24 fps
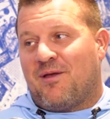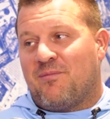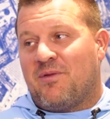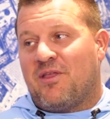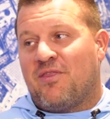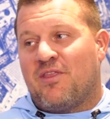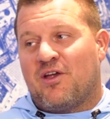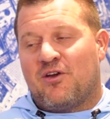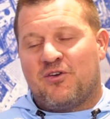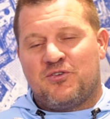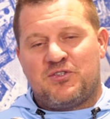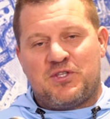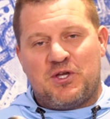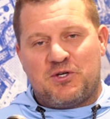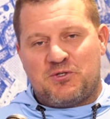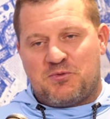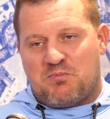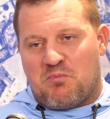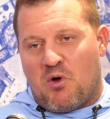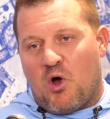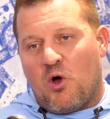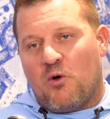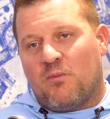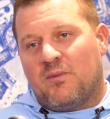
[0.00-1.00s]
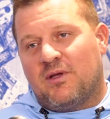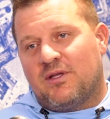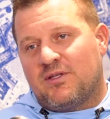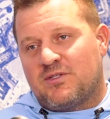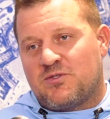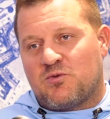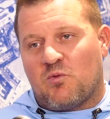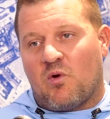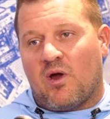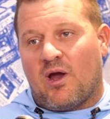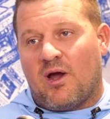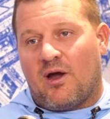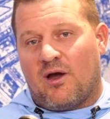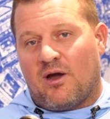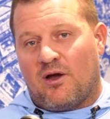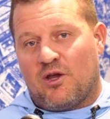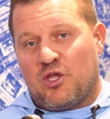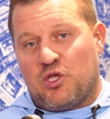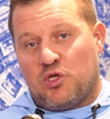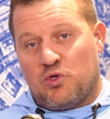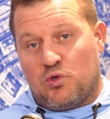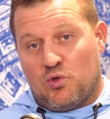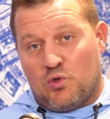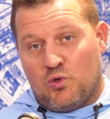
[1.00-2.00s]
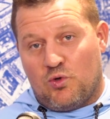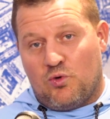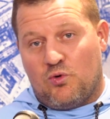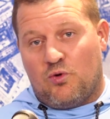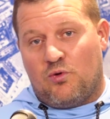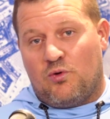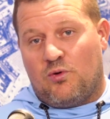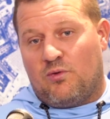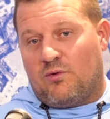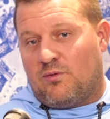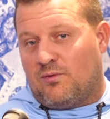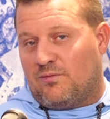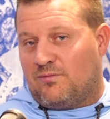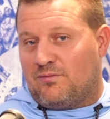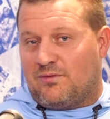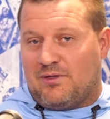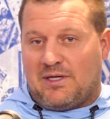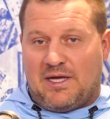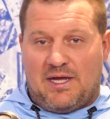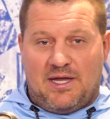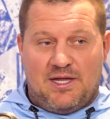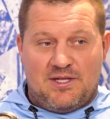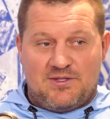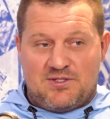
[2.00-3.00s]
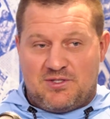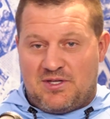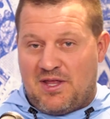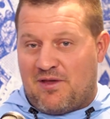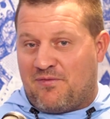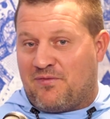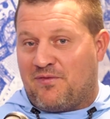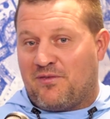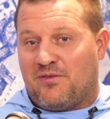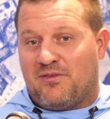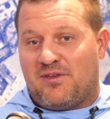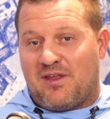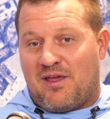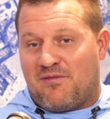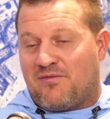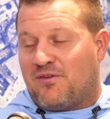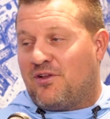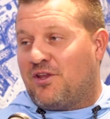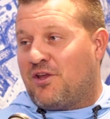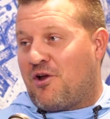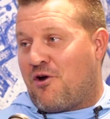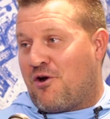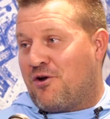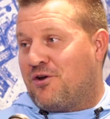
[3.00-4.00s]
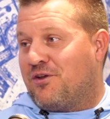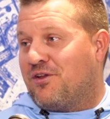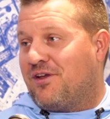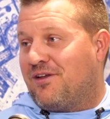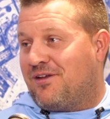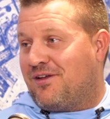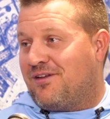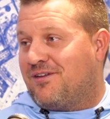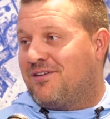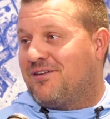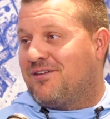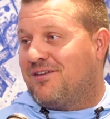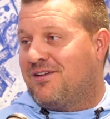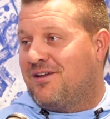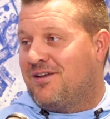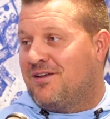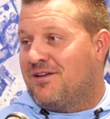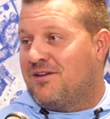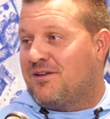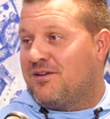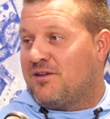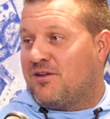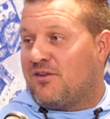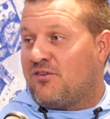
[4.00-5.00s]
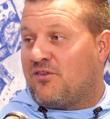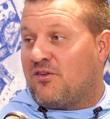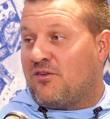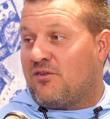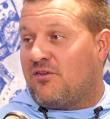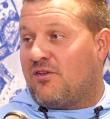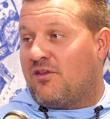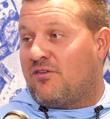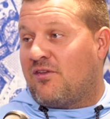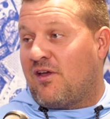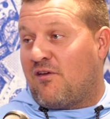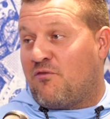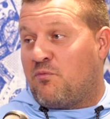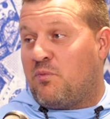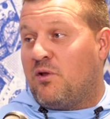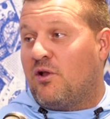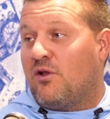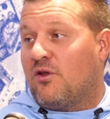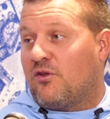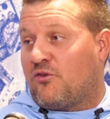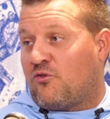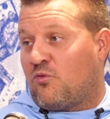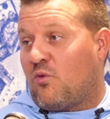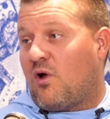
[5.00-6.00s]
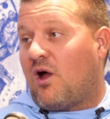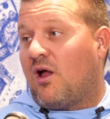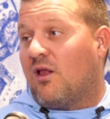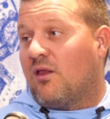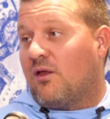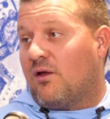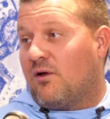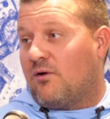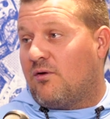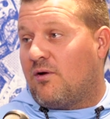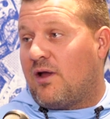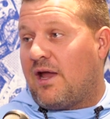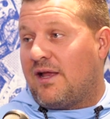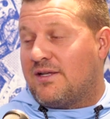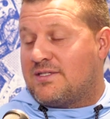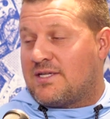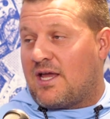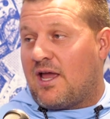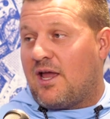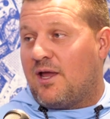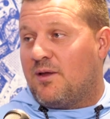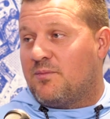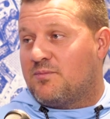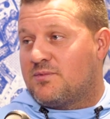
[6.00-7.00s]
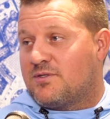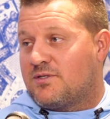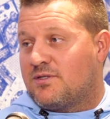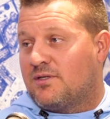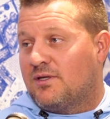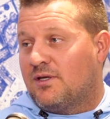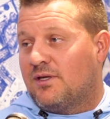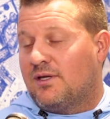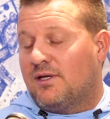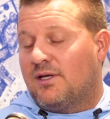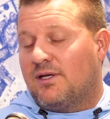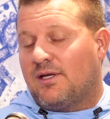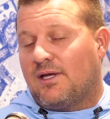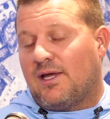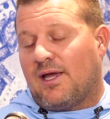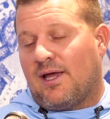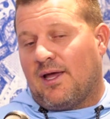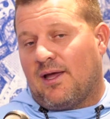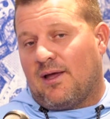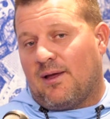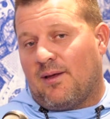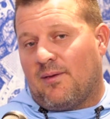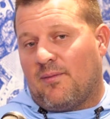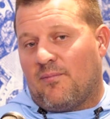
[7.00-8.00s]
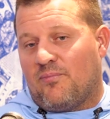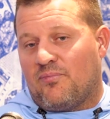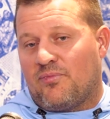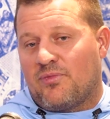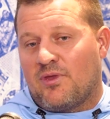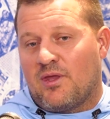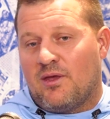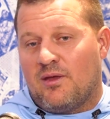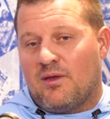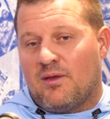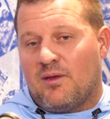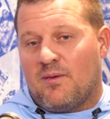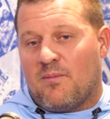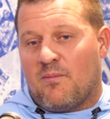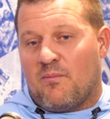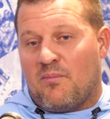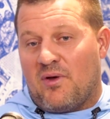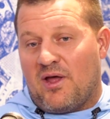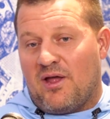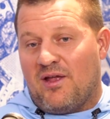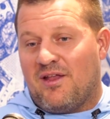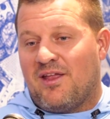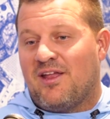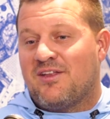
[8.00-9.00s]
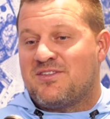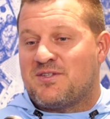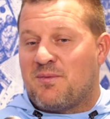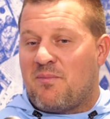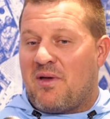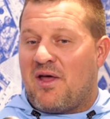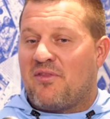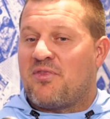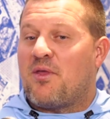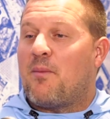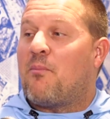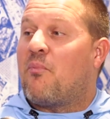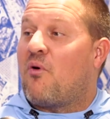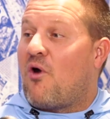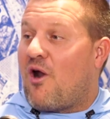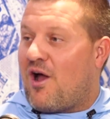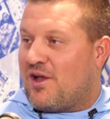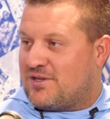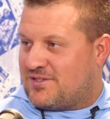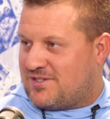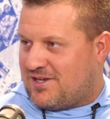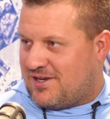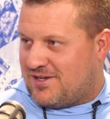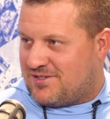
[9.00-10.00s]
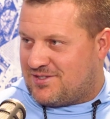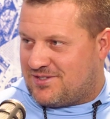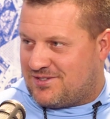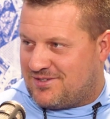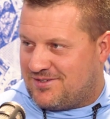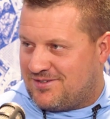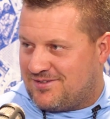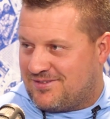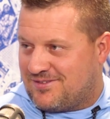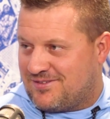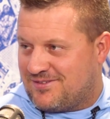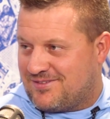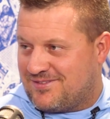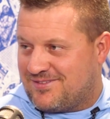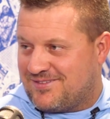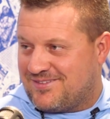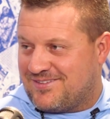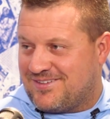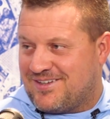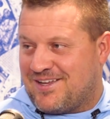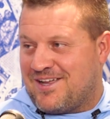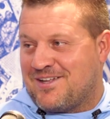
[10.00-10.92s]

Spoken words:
I mean, there's moments where it's definitely hard to. It's a tough pill to swallow at times, but it's about the process. Yeah.